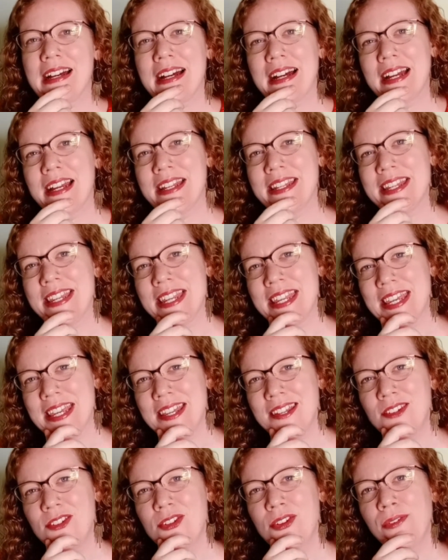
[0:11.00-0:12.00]
I
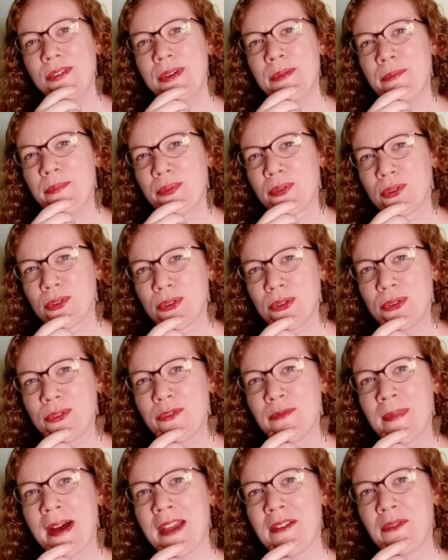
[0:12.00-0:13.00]
need to improve
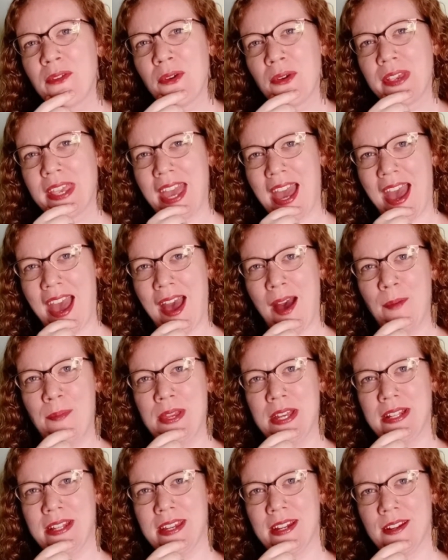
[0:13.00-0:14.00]
my
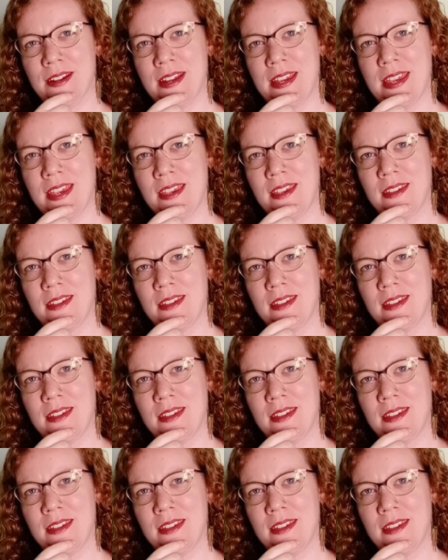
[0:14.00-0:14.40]
vocabulary.